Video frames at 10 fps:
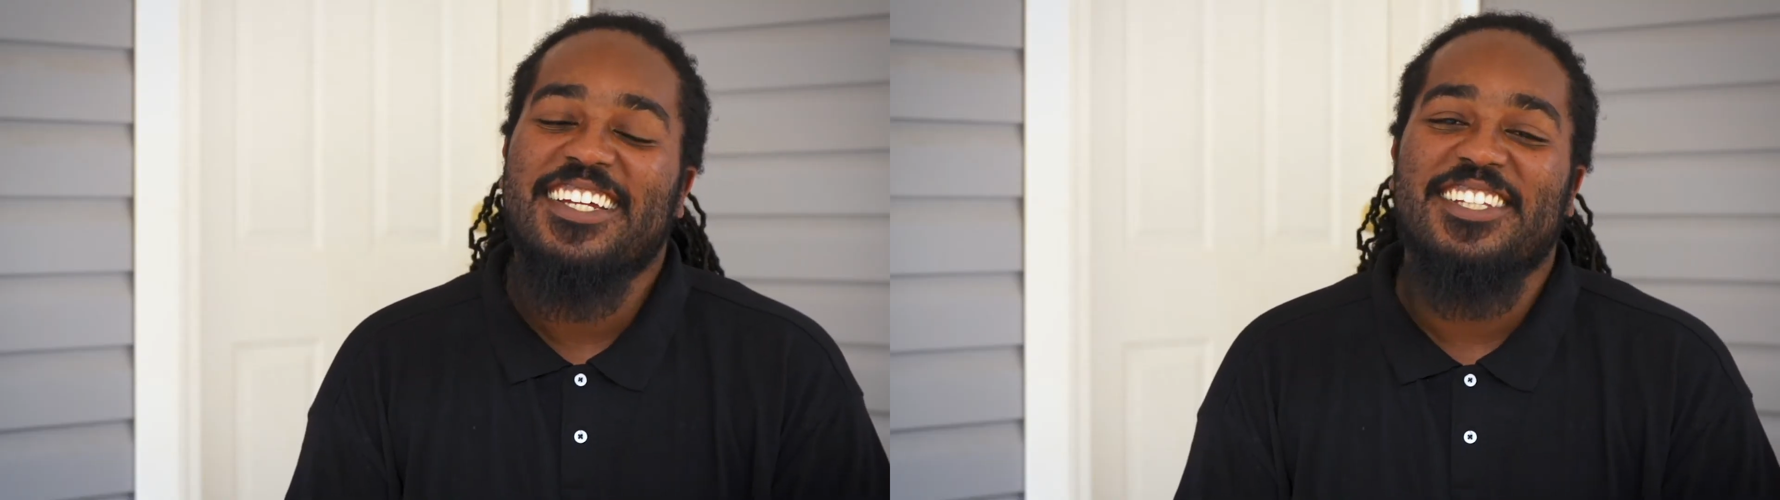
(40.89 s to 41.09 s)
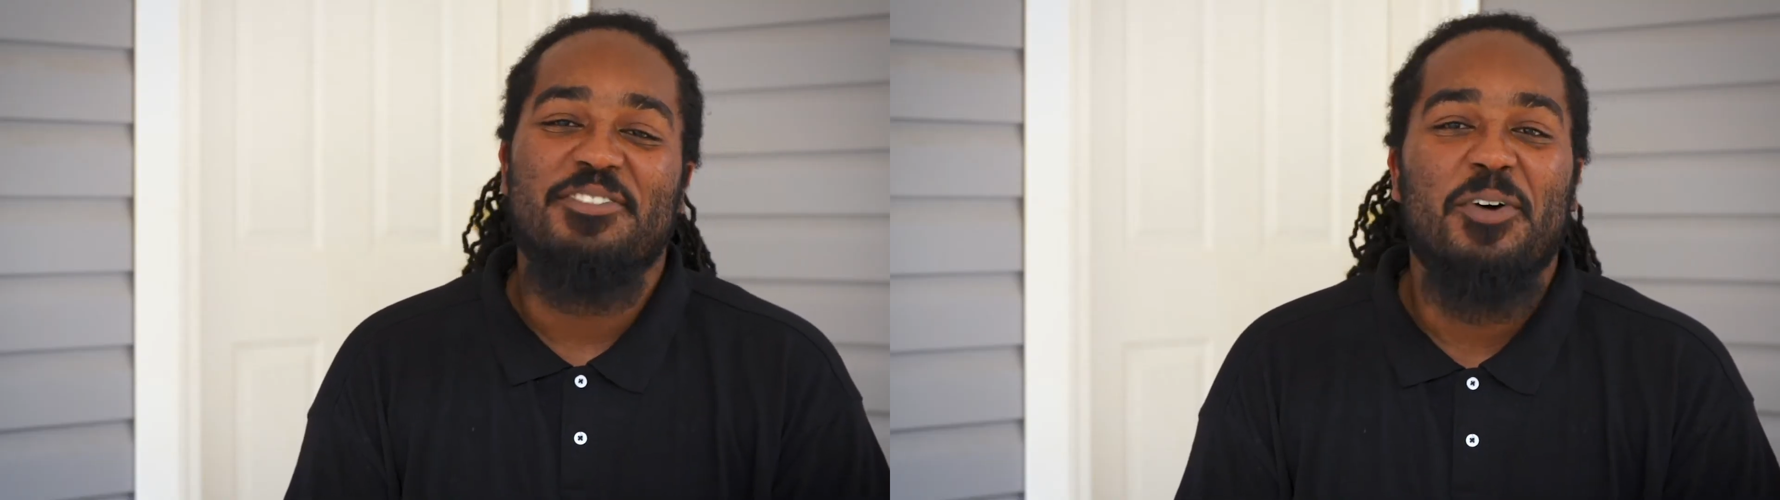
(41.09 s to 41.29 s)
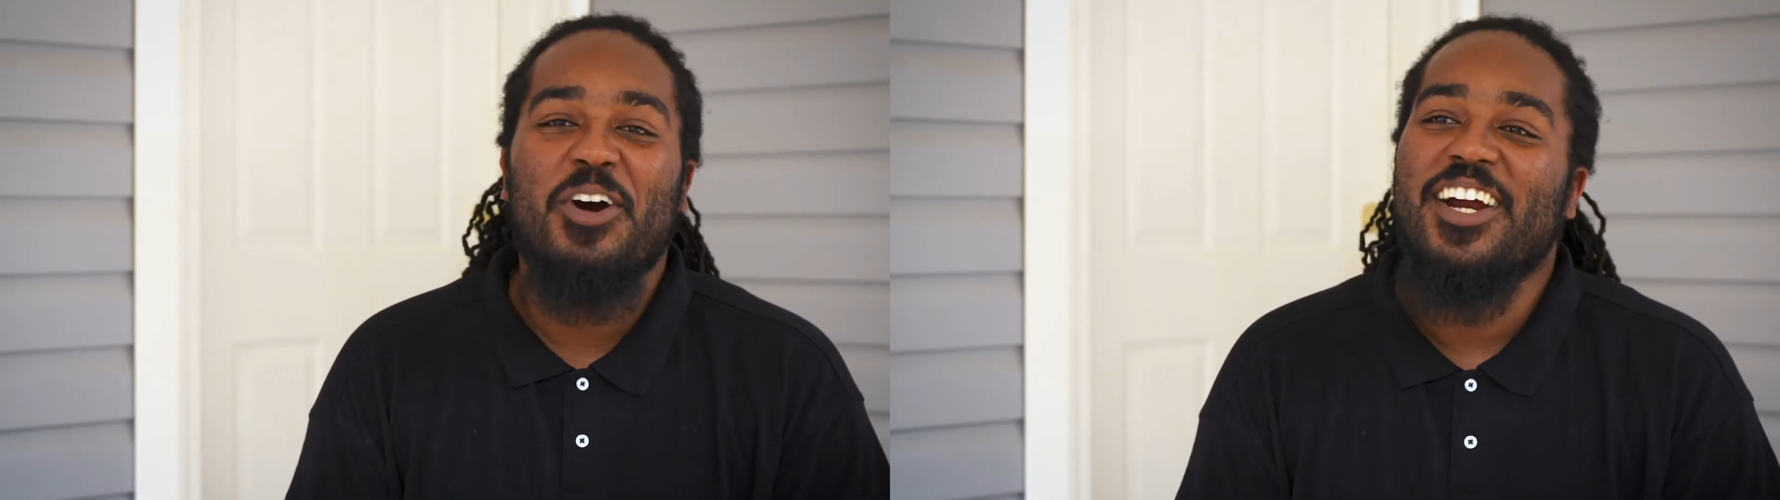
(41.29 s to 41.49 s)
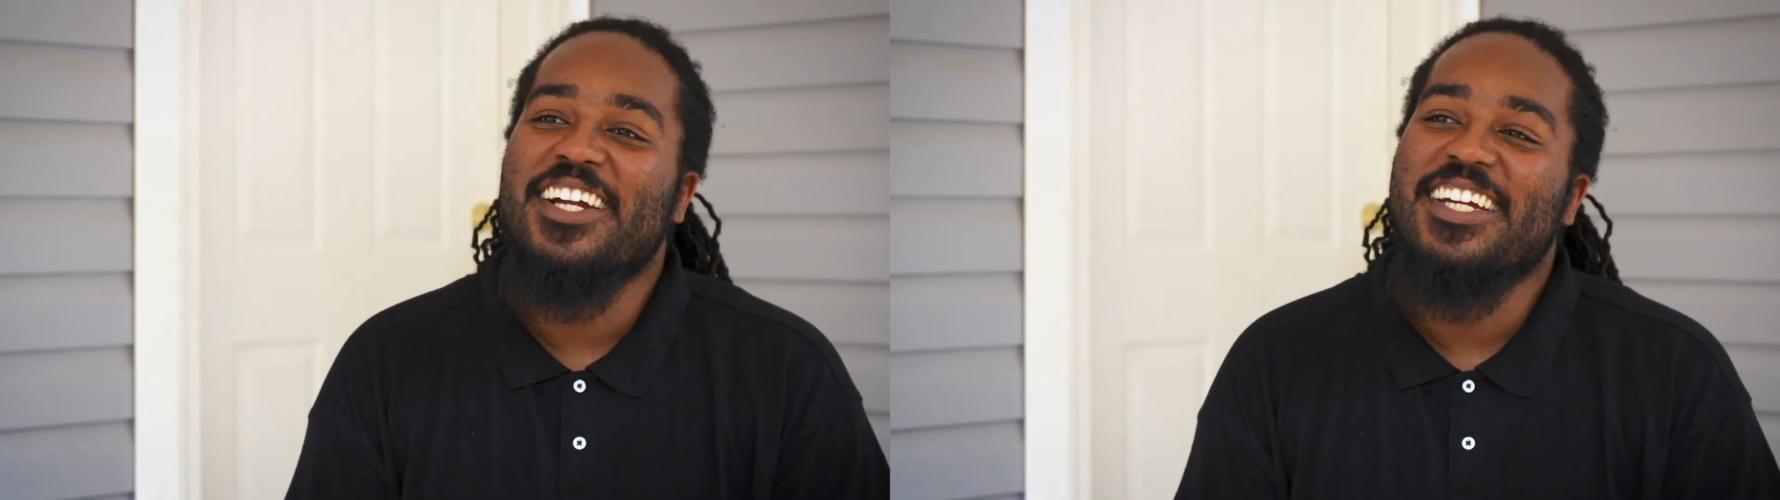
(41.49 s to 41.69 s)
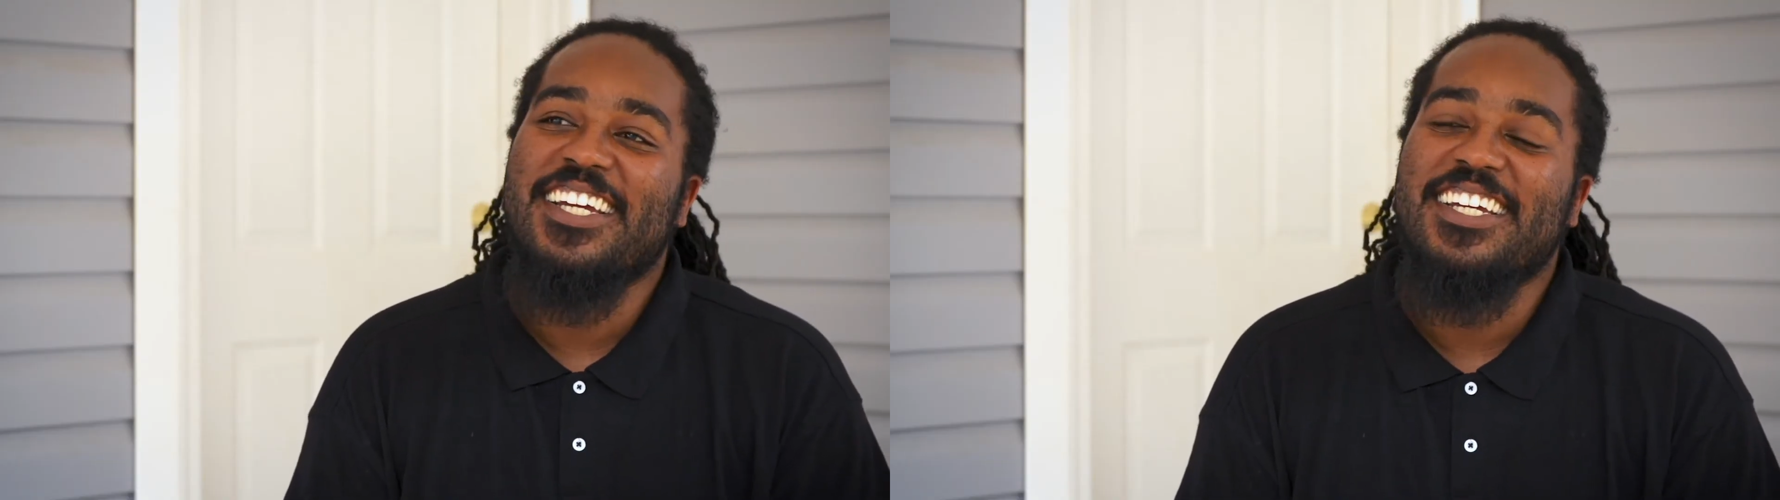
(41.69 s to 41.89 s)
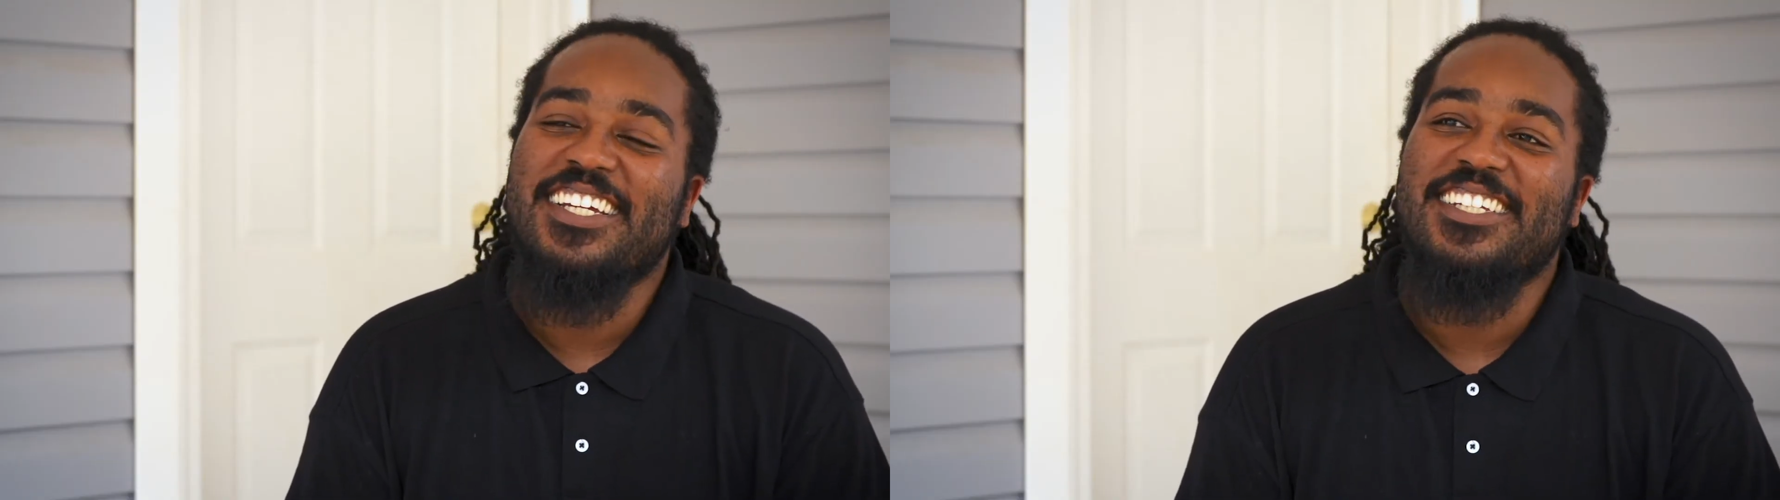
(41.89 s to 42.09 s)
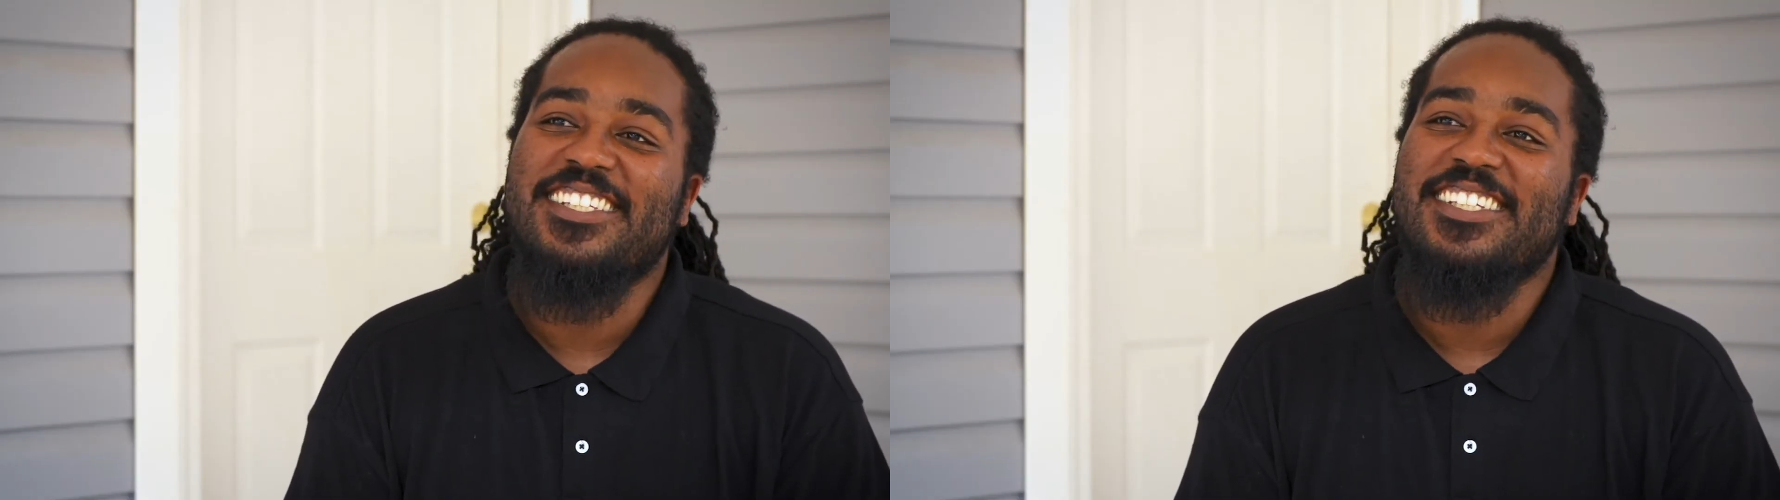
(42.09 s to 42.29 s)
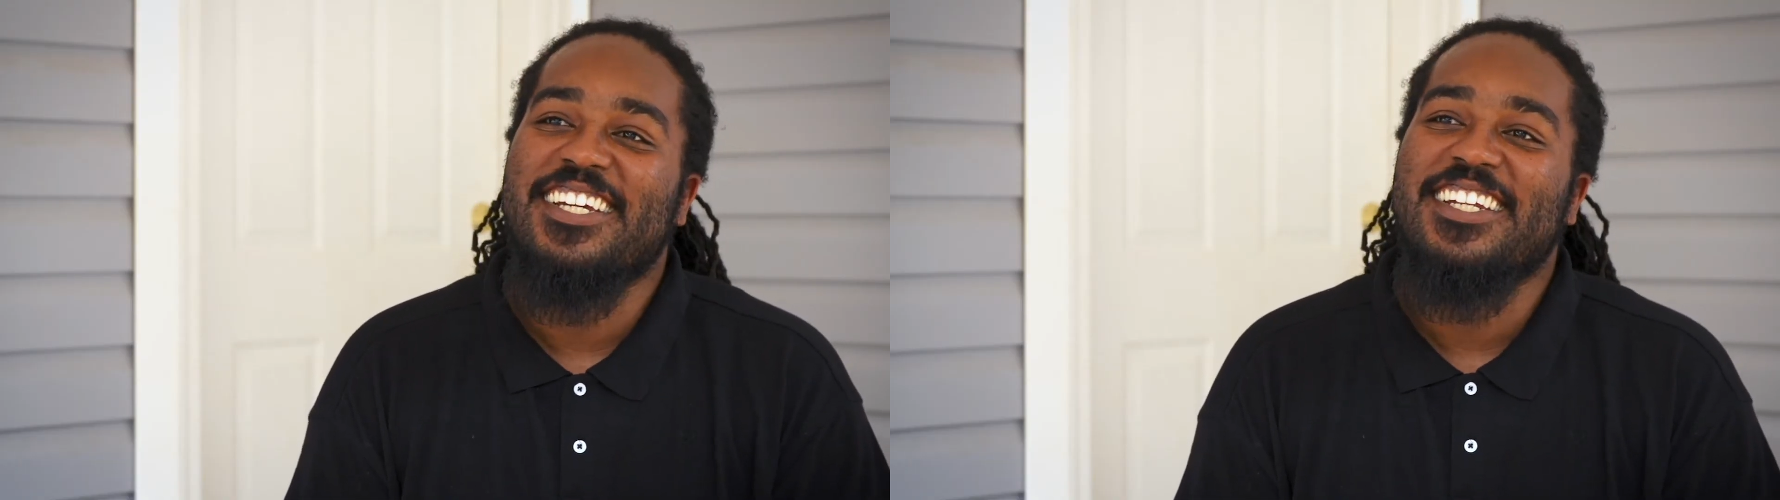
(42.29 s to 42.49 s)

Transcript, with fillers: Damari is,